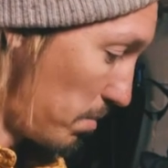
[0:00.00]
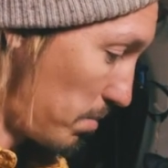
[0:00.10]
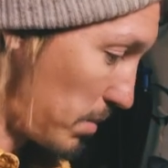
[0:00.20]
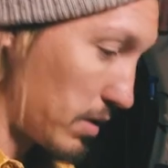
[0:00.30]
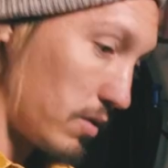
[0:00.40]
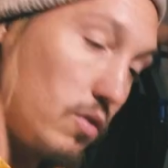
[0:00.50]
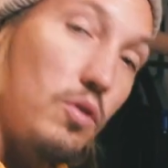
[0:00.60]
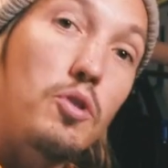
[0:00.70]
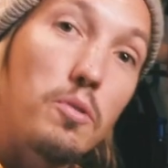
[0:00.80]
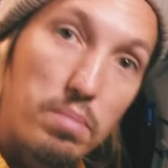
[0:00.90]
But you
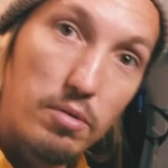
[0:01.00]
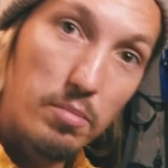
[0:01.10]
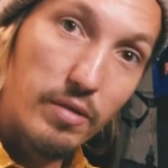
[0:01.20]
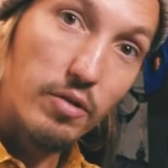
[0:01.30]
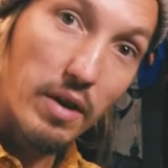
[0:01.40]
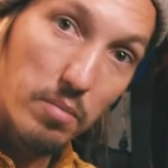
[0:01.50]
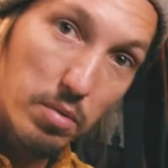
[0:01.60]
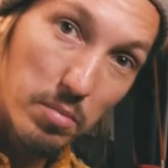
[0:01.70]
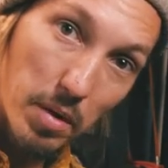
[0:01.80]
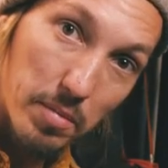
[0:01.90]
should boom if you have a
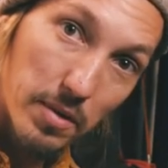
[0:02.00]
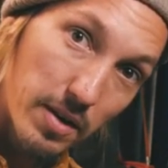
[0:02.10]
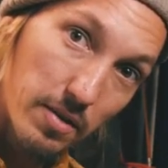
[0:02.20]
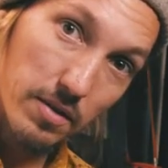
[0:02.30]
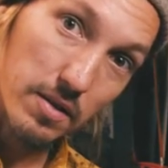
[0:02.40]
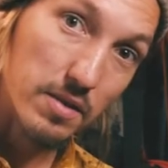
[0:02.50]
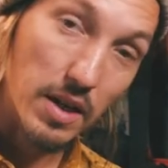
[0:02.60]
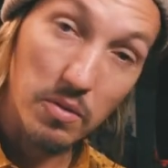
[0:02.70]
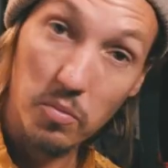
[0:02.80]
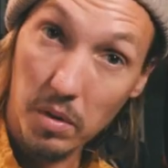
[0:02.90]
boom operator. The
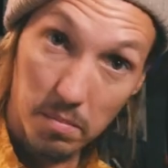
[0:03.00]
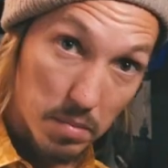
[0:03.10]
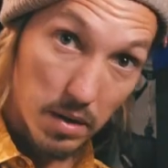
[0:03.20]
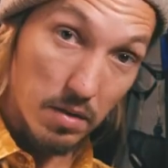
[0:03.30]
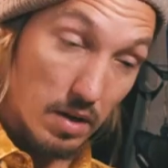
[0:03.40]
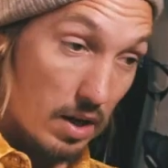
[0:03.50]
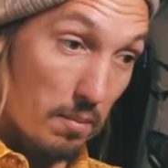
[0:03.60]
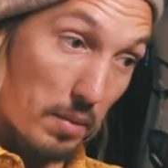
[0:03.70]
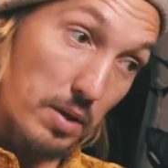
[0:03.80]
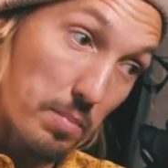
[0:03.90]
sound will be
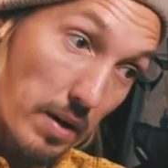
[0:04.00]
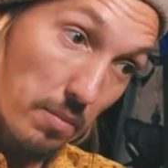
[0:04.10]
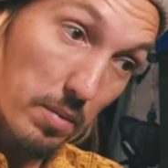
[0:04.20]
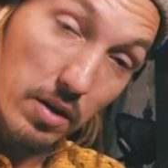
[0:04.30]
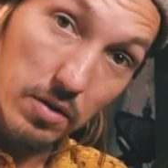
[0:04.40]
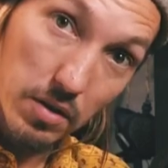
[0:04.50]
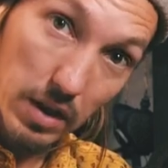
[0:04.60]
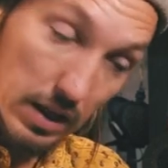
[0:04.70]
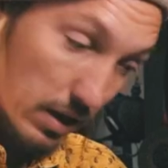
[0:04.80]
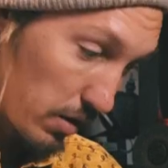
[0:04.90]
much better because you
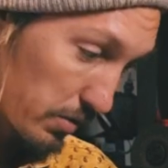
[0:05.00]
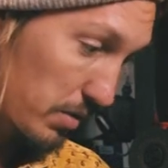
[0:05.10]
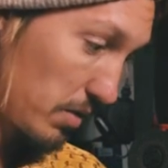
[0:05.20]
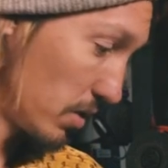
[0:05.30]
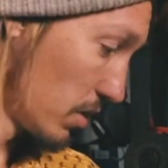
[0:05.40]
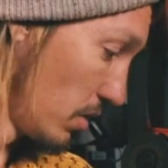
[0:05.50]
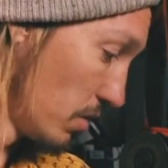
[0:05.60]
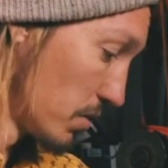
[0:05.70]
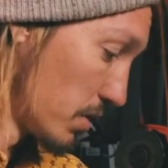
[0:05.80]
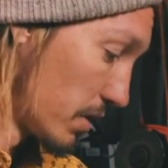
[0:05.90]
get closer and you can
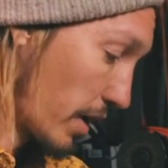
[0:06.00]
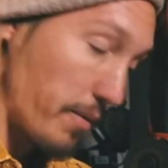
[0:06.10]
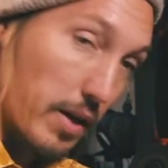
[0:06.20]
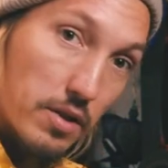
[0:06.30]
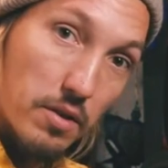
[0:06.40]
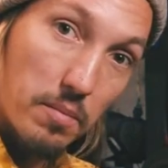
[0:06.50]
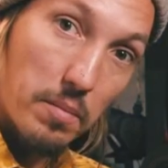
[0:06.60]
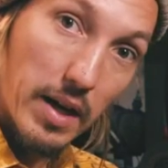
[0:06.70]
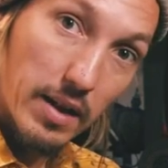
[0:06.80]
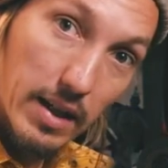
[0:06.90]
use a directional
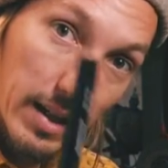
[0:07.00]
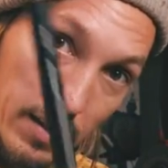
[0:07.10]
mic like